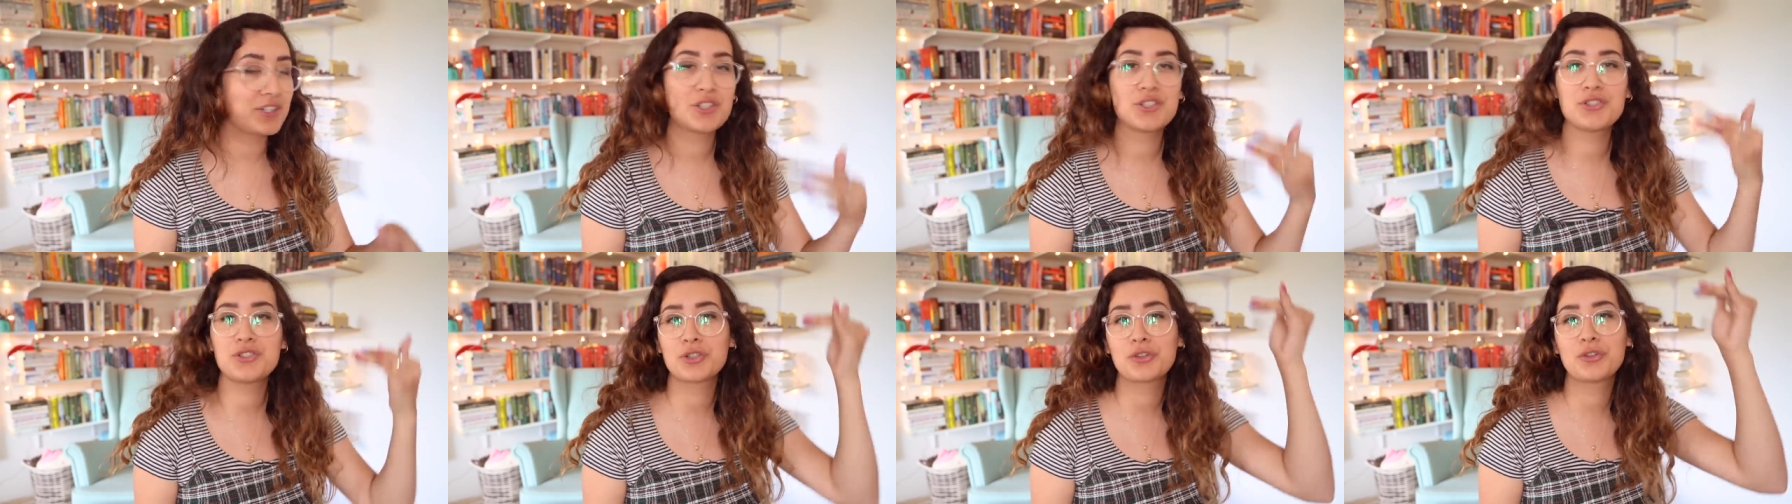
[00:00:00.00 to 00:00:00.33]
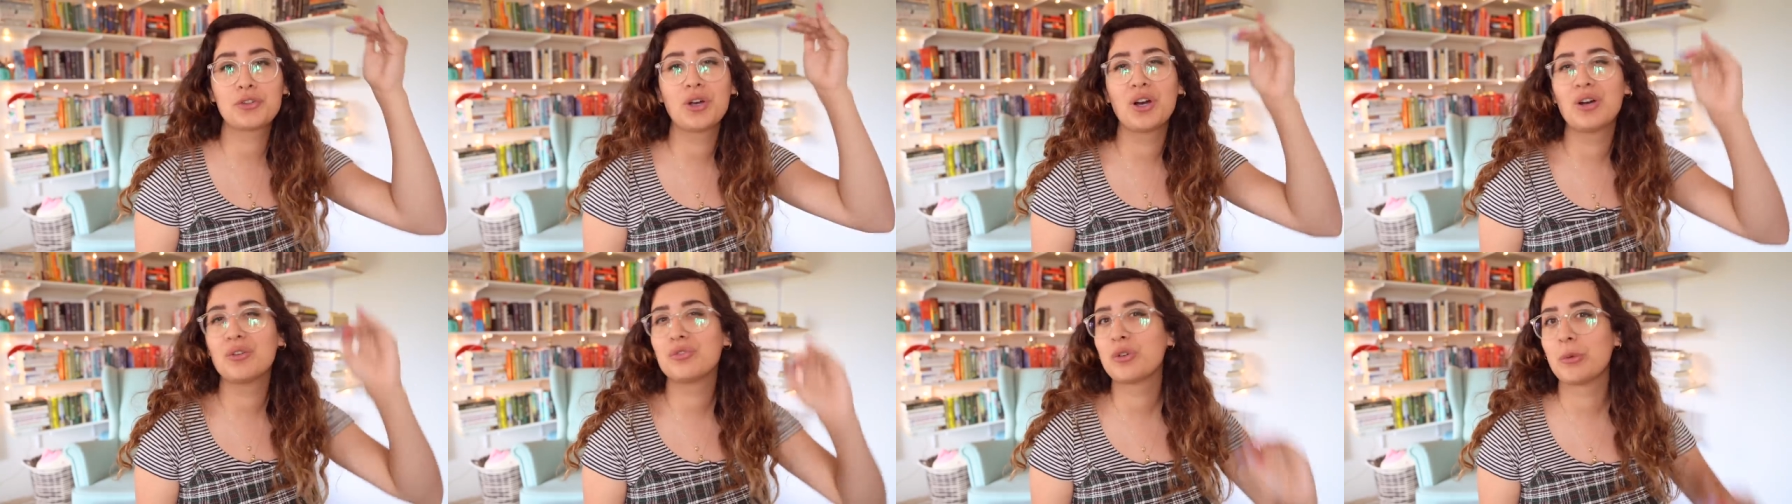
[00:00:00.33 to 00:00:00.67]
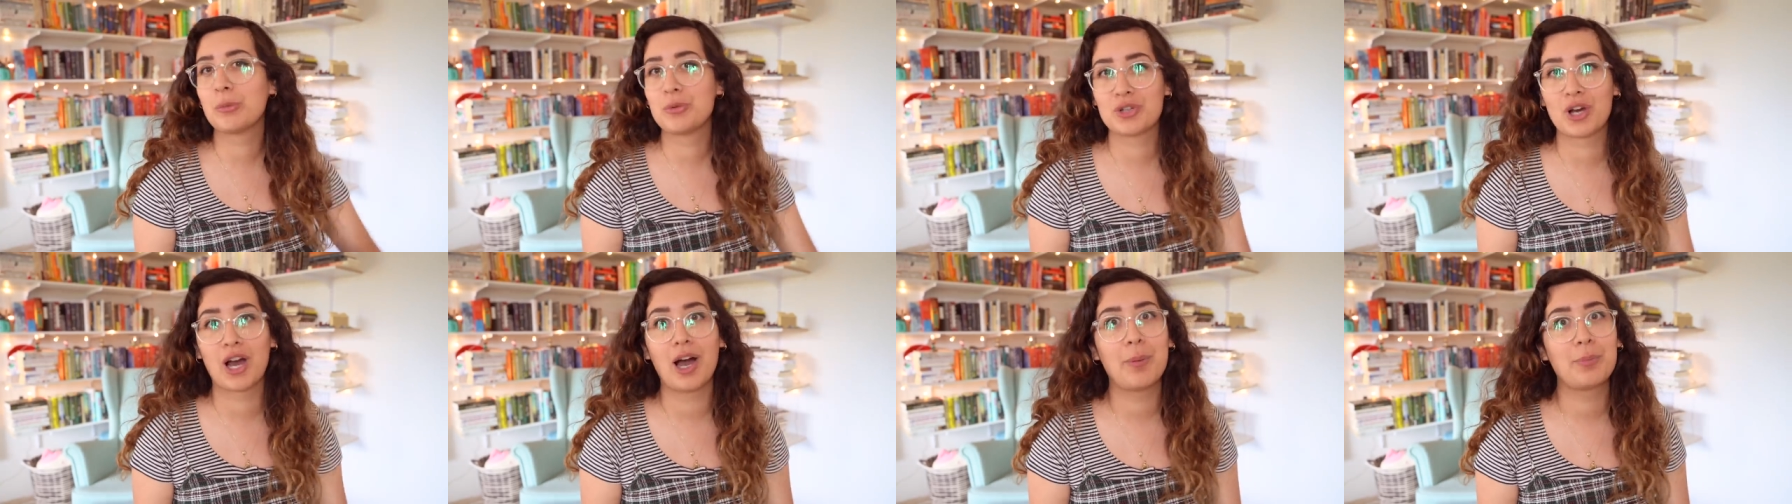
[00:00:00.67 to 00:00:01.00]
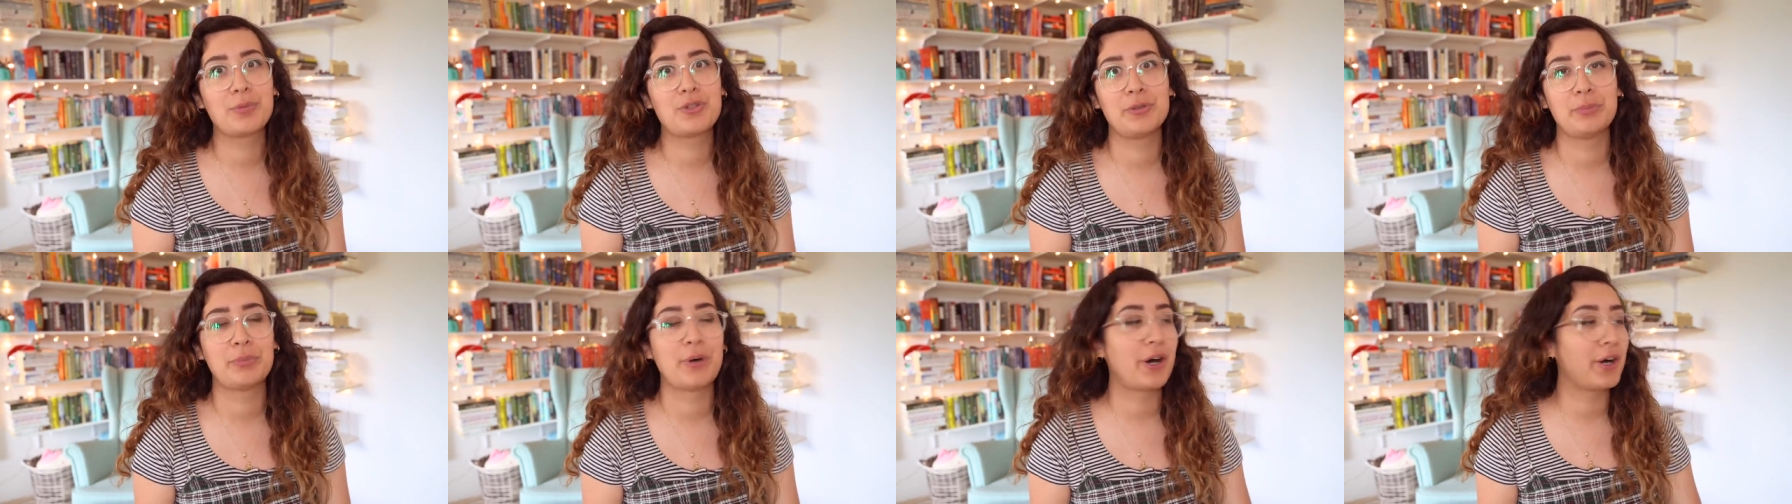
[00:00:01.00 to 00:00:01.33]
to just go from top
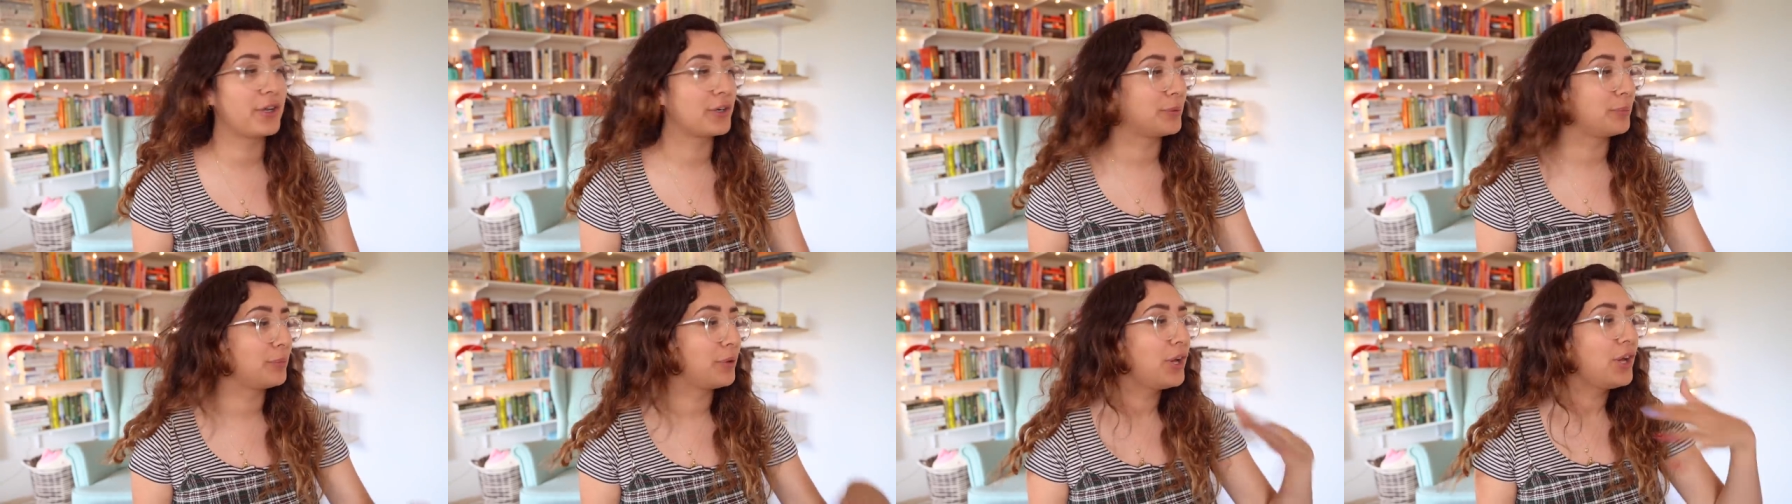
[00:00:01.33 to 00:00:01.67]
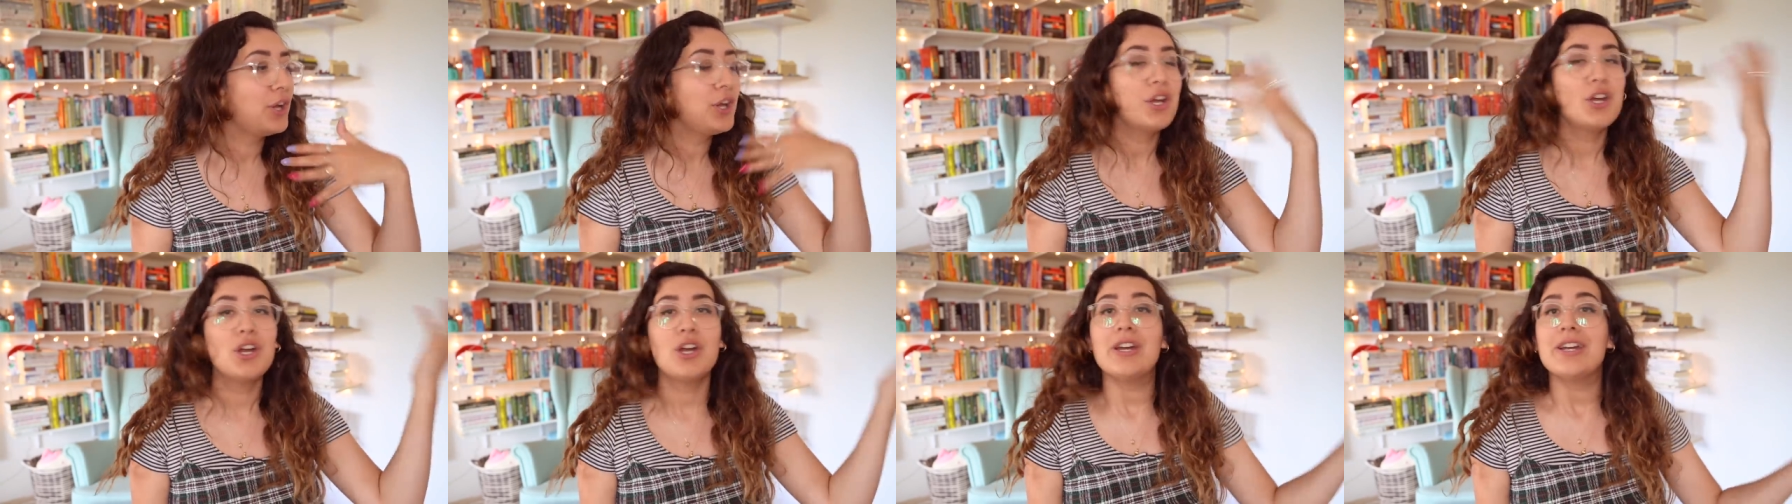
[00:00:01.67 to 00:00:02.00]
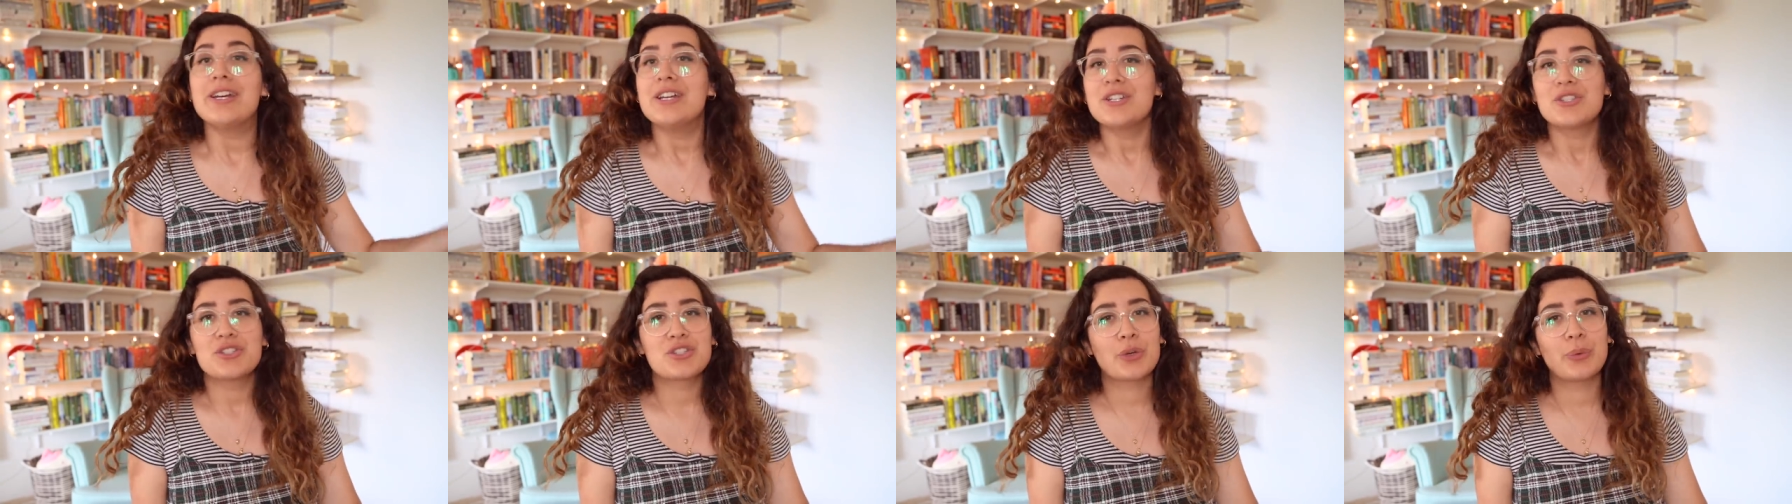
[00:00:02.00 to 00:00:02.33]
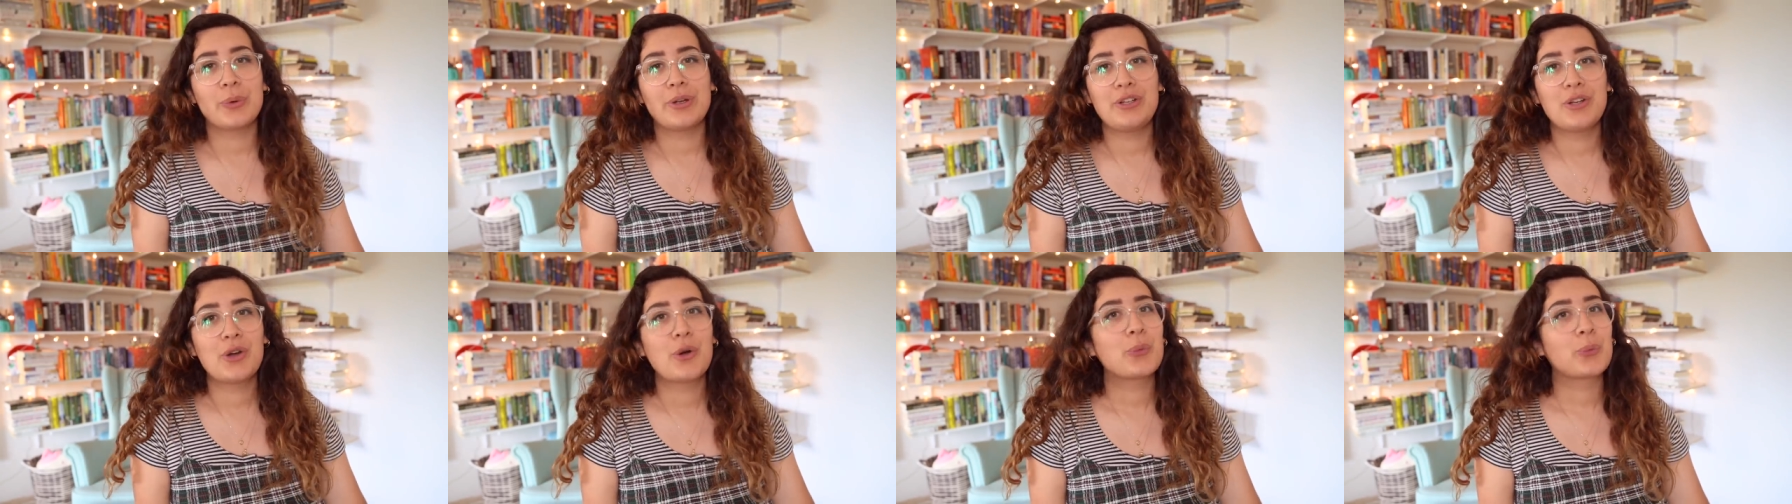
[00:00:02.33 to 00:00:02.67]
to bottom. So
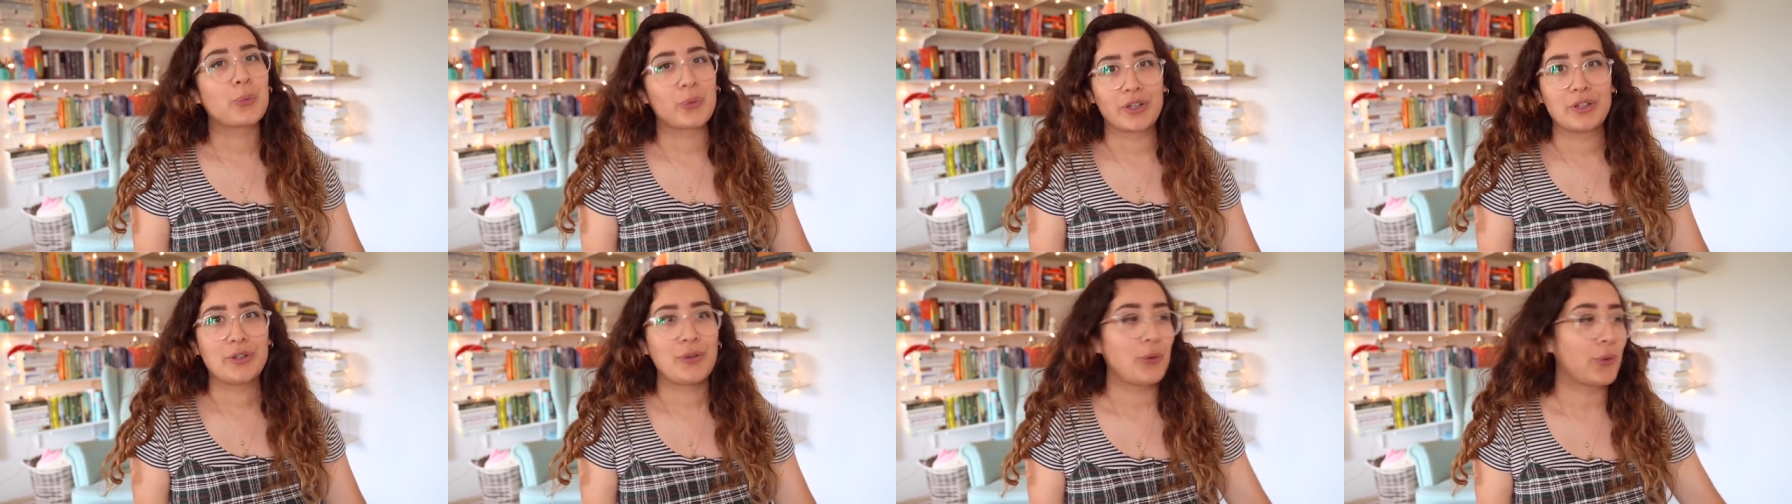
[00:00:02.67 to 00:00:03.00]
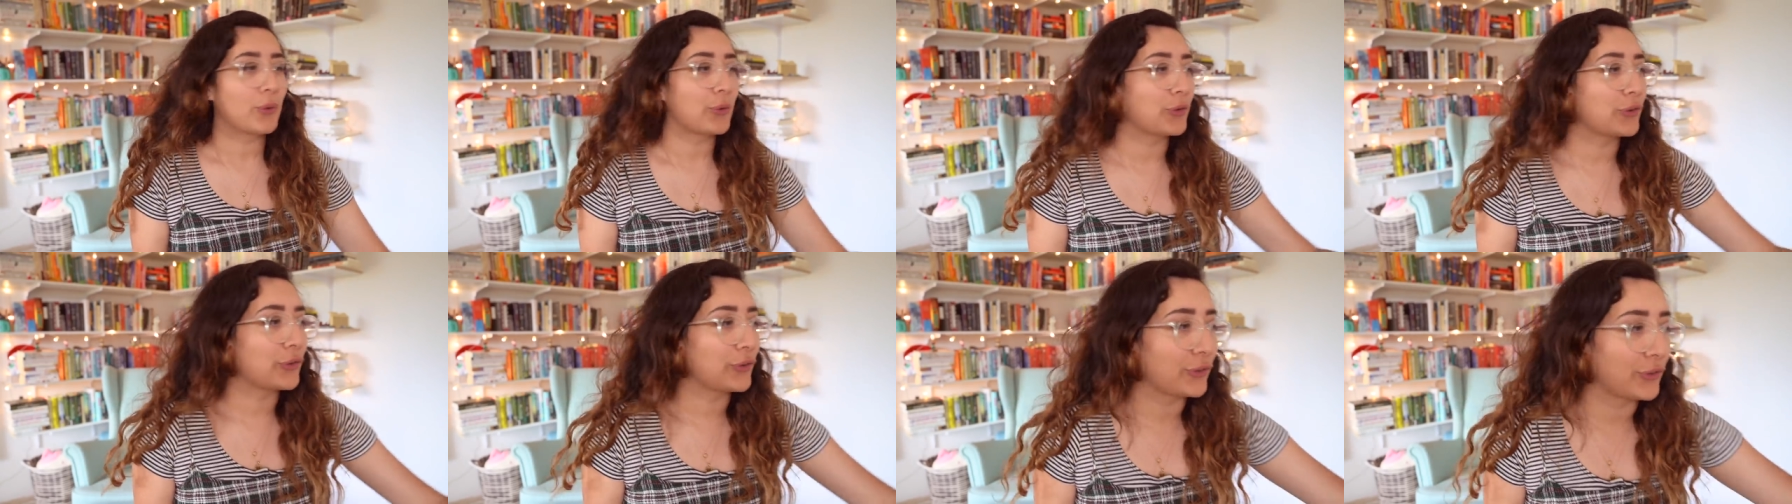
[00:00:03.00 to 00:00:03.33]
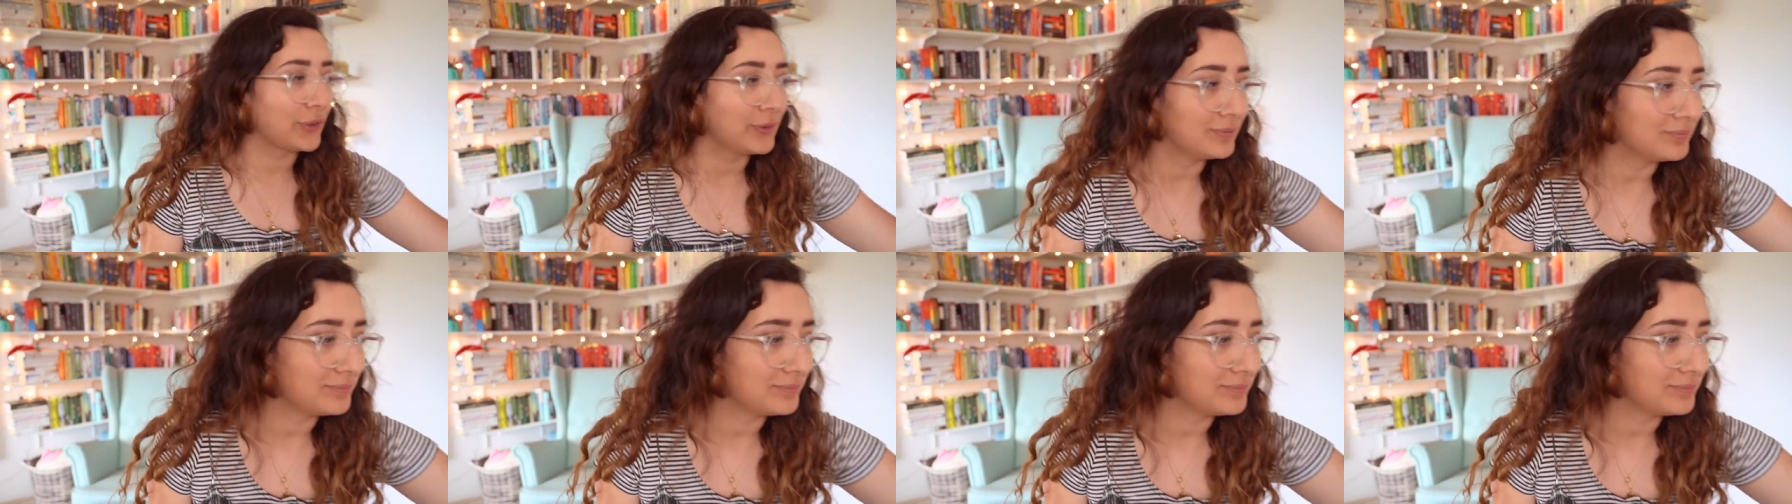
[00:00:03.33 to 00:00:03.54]
in no real order,